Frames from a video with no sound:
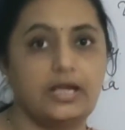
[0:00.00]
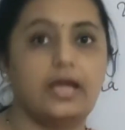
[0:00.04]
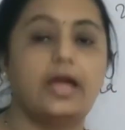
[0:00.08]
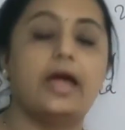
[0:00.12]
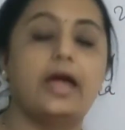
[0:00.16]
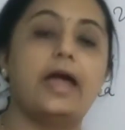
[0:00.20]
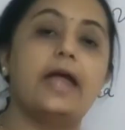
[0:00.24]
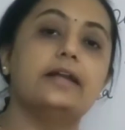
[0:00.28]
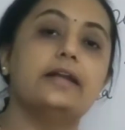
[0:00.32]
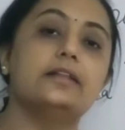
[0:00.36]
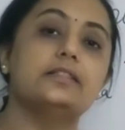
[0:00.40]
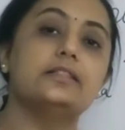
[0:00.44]

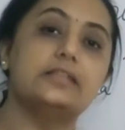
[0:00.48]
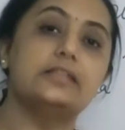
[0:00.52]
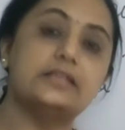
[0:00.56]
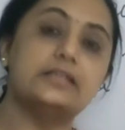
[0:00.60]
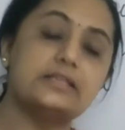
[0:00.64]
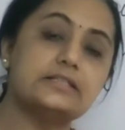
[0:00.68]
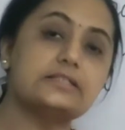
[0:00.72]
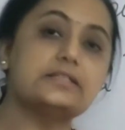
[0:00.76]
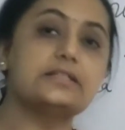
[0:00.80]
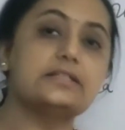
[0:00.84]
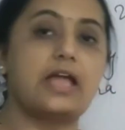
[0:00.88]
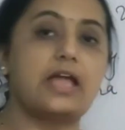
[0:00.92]
and
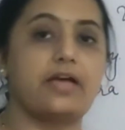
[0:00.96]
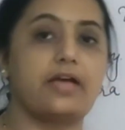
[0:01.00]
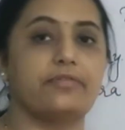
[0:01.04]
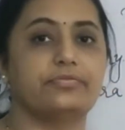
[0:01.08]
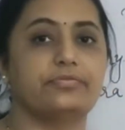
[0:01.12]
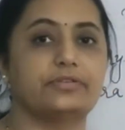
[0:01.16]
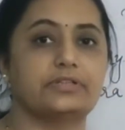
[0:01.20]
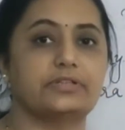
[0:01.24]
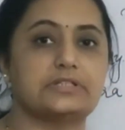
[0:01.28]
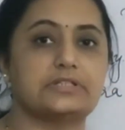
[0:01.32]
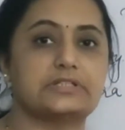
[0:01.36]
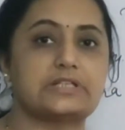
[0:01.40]
these
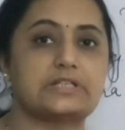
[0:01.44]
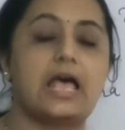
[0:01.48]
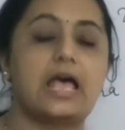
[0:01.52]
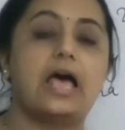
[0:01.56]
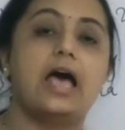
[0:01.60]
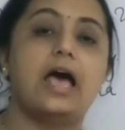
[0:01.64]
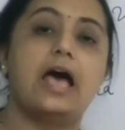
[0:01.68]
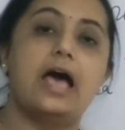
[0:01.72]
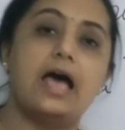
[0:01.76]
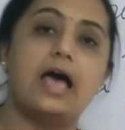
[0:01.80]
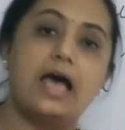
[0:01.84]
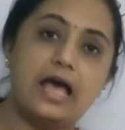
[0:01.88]
nephrons
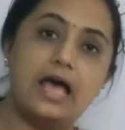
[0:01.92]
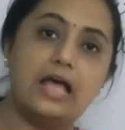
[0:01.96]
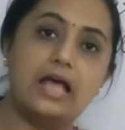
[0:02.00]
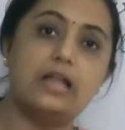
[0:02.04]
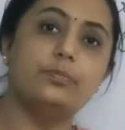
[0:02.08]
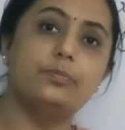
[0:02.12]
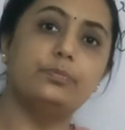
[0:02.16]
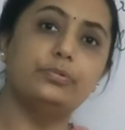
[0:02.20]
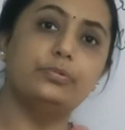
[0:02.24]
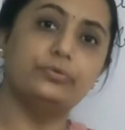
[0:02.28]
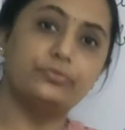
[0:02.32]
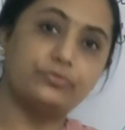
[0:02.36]

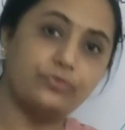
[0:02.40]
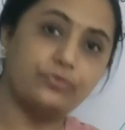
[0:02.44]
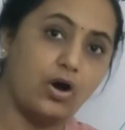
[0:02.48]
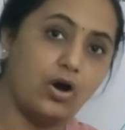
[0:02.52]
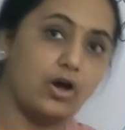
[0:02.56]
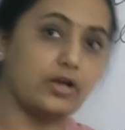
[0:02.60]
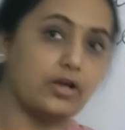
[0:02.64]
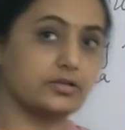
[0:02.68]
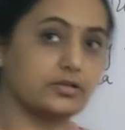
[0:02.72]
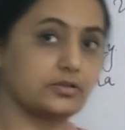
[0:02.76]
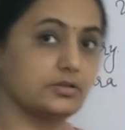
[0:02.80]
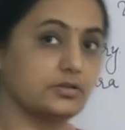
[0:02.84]
help
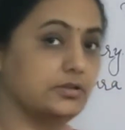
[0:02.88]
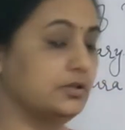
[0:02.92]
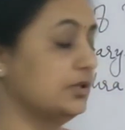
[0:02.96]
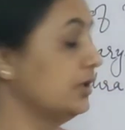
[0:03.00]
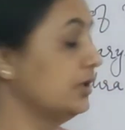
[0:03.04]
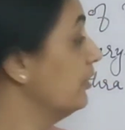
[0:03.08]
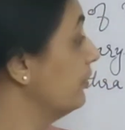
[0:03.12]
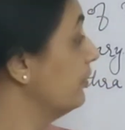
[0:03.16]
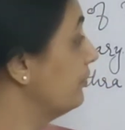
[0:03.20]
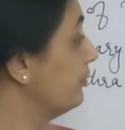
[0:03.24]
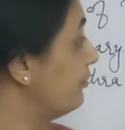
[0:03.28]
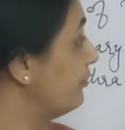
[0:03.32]
for
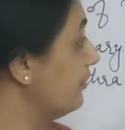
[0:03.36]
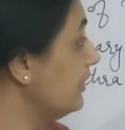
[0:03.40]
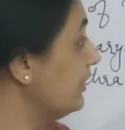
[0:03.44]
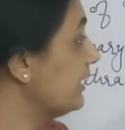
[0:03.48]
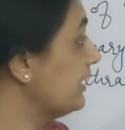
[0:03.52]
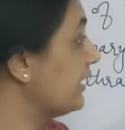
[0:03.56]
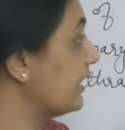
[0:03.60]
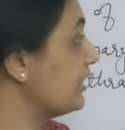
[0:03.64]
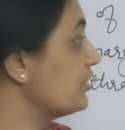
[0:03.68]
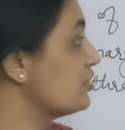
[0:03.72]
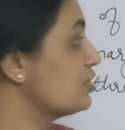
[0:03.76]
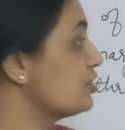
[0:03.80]

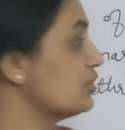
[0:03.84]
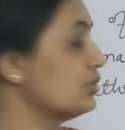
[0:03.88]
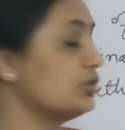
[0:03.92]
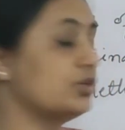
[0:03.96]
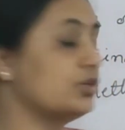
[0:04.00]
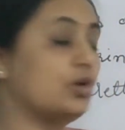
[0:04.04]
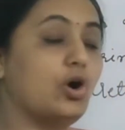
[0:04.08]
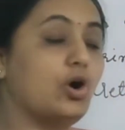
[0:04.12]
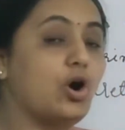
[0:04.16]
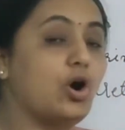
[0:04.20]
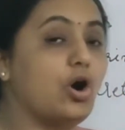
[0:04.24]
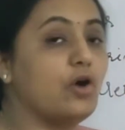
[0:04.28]
filtration
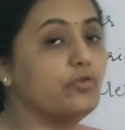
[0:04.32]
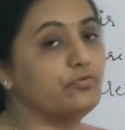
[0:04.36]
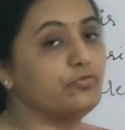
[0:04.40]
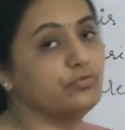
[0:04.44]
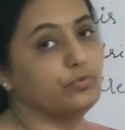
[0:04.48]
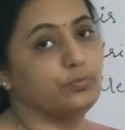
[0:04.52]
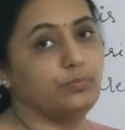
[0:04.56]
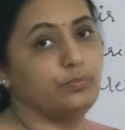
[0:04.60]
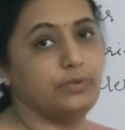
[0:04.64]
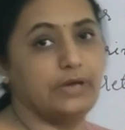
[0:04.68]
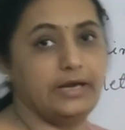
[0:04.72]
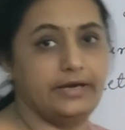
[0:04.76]
of
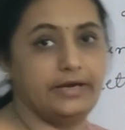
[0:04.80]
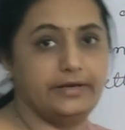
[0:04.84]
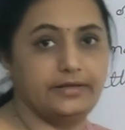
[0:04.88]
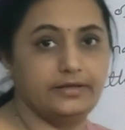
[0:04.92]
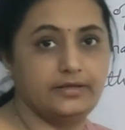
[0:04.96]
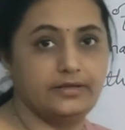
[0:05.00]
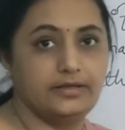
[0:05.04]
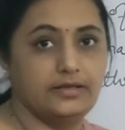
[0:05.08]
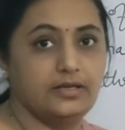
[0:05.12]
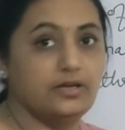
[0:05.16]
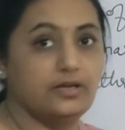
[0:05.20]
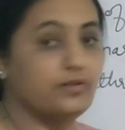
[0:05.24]
blood
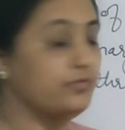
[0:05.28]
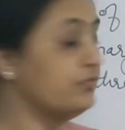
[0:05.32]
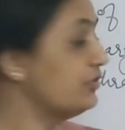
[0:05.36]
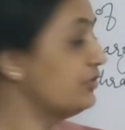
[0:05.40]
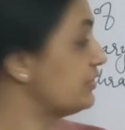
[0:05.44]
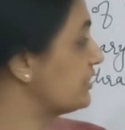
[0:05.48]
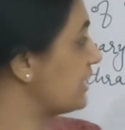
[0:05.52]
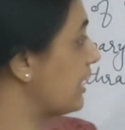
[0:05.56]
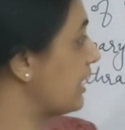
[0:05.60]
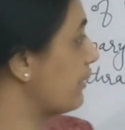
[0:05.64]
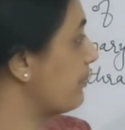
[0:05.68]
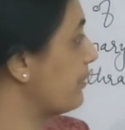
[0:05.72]
which
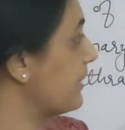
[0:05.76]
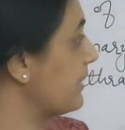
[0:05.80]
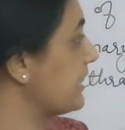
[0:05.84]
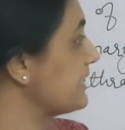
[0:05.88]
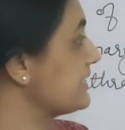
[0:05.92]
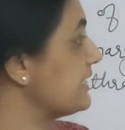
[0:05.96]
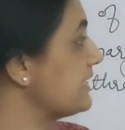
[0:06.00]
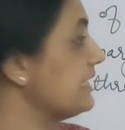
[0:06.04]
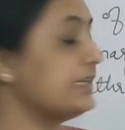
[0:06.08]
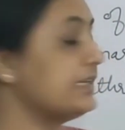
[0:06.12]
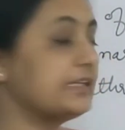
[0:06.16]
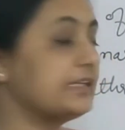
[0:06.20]
are
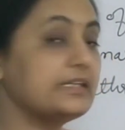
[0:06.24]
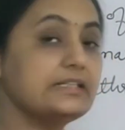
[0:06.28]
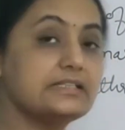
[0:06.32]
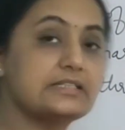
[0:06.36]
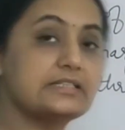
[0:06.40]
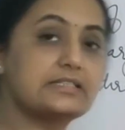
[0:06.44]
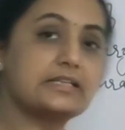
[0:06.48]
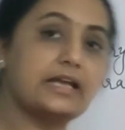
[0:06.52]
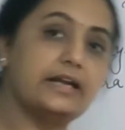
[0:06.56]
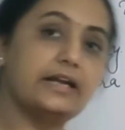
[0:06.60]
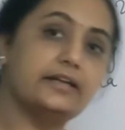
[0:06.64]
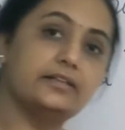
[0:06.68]
present
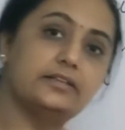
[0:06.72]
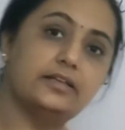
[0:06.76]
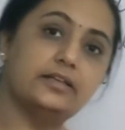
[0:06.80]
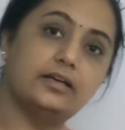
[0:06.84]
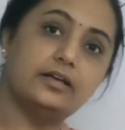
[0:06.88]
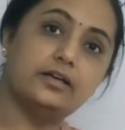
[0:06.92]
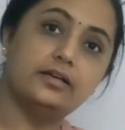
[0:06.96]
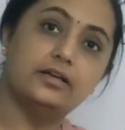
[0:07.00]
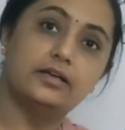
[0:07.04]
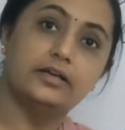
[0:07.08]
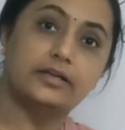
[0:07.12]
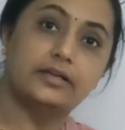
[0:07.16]
inside the
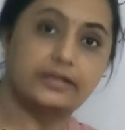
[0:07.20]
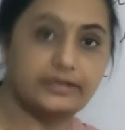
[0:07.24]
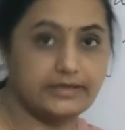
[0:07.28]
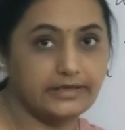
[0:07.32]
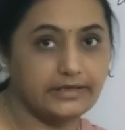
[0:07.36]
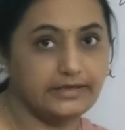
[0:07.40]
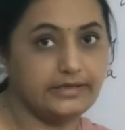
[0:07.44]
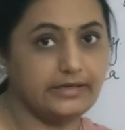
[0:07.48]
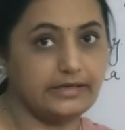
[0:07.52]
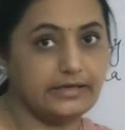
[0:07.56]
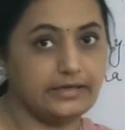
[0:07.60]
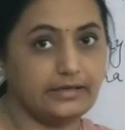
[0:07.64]

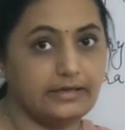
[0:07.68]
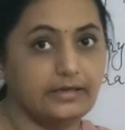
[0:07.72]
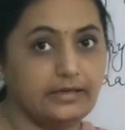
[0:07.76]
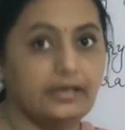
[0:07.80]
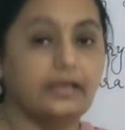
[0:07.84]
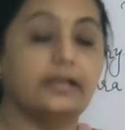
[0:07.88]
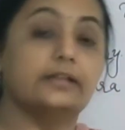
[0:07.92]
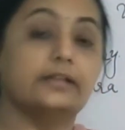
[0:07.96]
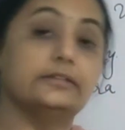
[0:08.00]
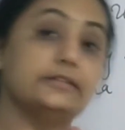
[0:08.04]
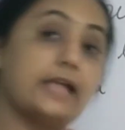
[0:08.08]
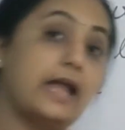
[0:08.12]
kidney.
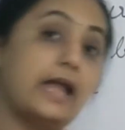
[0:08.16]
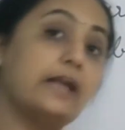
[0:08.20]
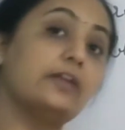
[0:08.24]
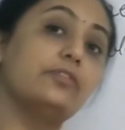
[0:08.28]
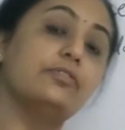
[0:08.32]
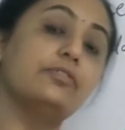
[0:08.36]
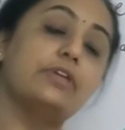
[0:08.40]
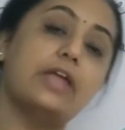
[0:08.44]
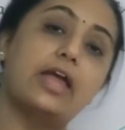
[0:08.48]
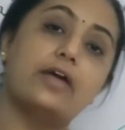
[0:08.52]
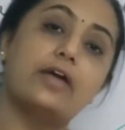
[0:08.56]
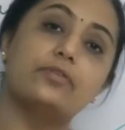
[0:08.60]
That
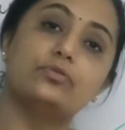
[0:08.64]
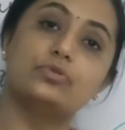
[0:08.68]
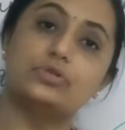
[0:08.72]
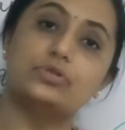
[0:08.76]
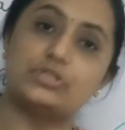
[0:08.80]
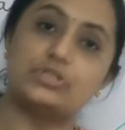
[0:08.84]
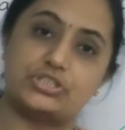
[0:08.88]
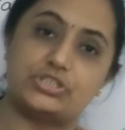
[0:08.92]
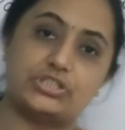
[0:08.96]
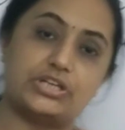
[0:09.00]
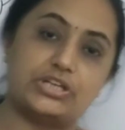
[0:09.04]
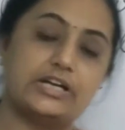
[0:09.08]
we have to
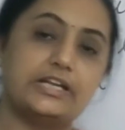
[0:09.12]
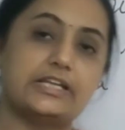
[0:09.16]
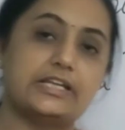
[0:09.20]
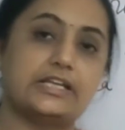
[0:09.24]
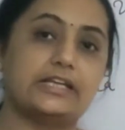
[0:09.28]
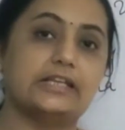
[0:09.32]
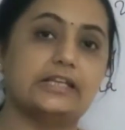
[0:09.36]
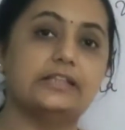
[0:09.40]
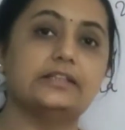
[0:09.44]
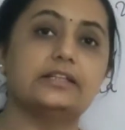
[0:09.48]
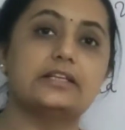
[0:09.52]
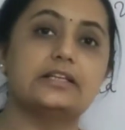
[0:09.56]
study
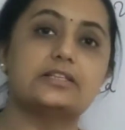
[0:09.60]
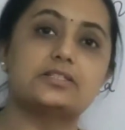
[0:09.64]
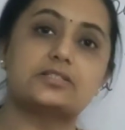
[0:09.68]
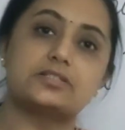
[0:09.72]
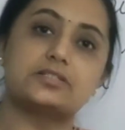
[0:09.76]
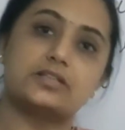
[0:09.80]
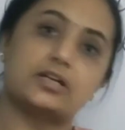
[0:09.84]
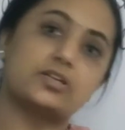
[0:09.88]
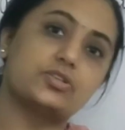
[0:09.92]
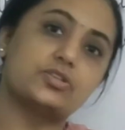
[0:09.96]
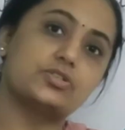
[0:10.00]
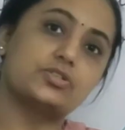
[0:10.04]
in the
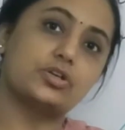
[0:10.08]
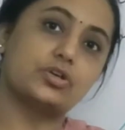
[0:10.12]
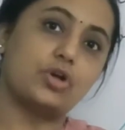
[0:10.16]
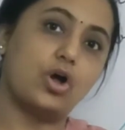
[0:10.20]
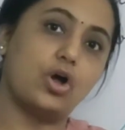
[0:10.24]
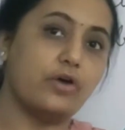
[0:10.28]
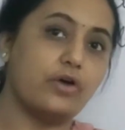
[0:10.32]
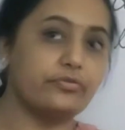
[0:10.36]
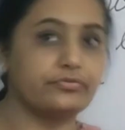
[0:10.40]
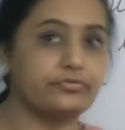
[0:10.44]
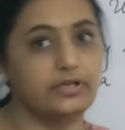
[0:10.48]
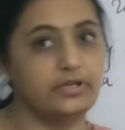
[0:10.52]
structure
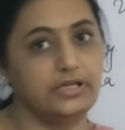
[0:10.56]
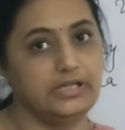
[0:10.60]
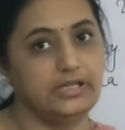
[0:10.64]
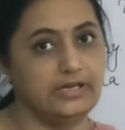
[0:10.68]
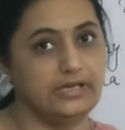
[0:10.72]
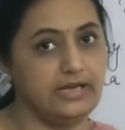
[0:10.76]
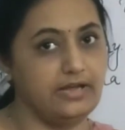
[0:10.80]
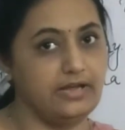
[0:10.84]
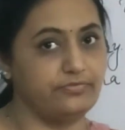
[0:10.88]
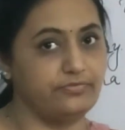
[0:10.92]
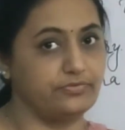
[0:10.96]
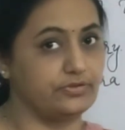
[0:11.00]
of
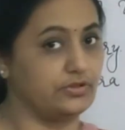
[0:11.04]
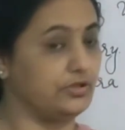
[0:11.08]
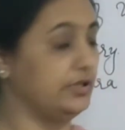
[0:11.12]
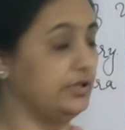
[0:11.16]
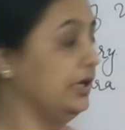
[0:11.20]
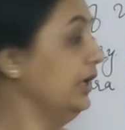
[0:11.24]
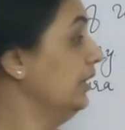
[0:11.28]
nephron.